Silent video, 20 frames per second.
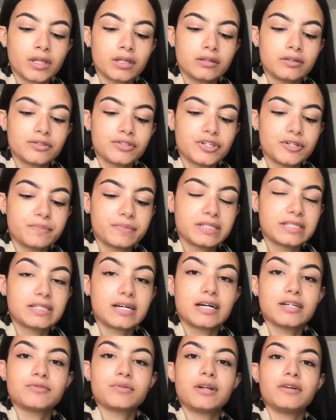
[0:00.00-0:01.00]
Super
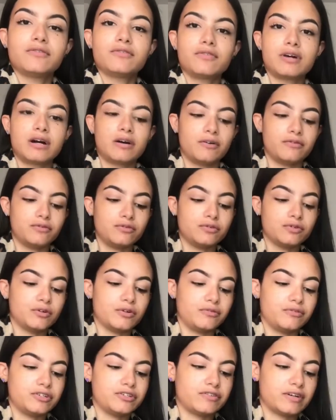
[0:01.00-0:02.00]
Cell 24 Hour Full
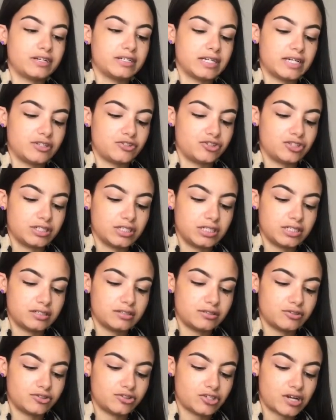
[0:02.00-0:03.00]
Coverage Foundation in
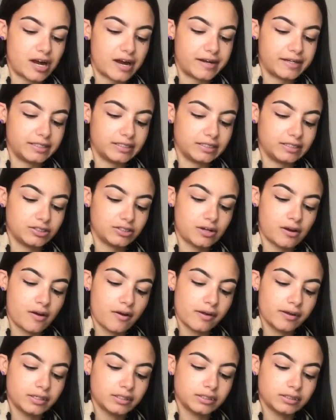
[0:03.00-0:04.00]
the shade
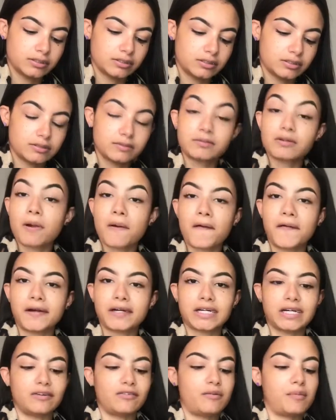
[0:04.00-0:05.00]

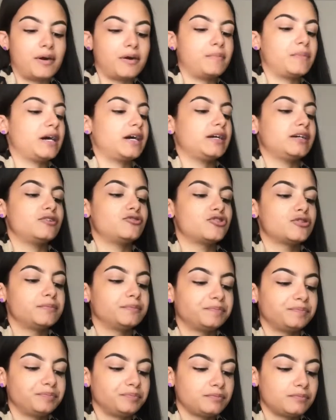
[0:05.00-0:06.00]
Caramel Beige.
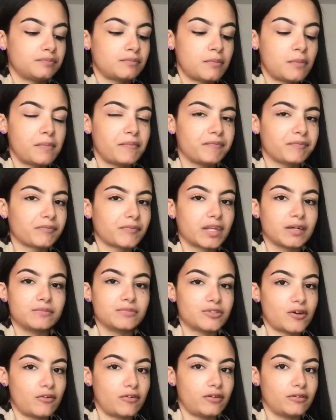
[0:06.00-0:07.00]
I'm
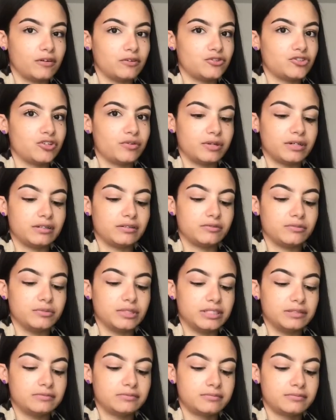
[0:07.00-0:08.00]
sorry I've got chewing gum in.